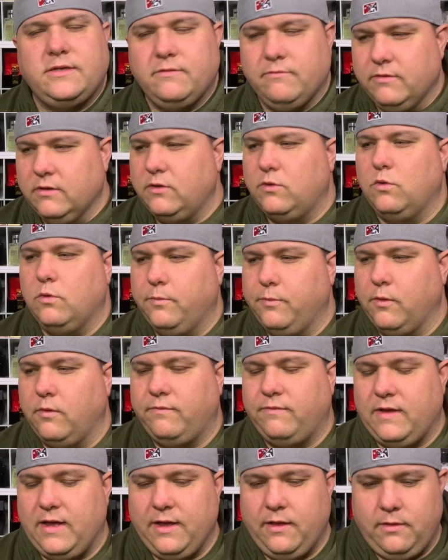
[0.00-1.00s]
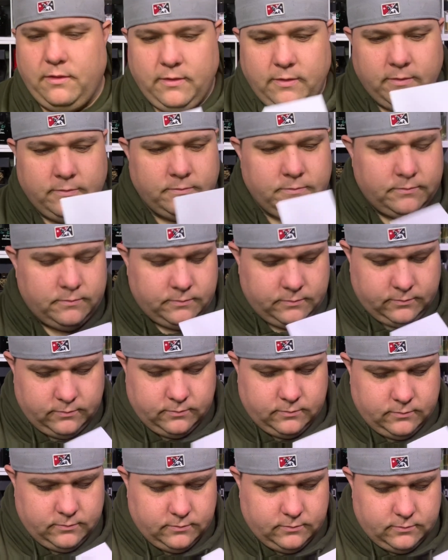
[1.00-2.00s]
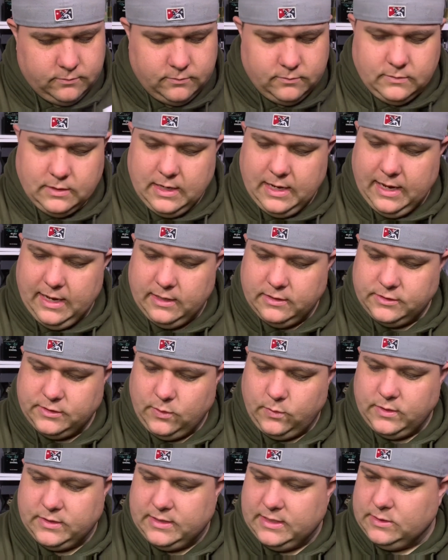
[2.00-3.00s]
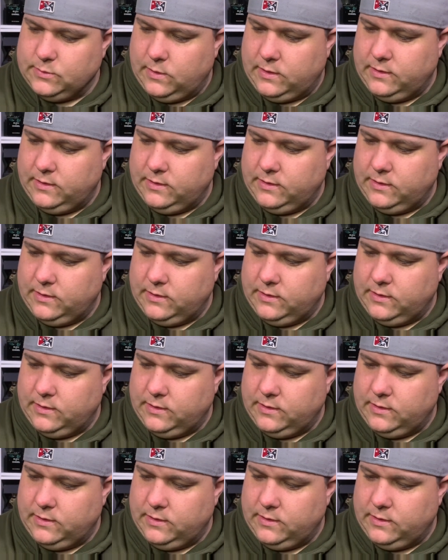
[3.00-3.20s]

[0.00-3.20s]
a really cool profile, and so does this one.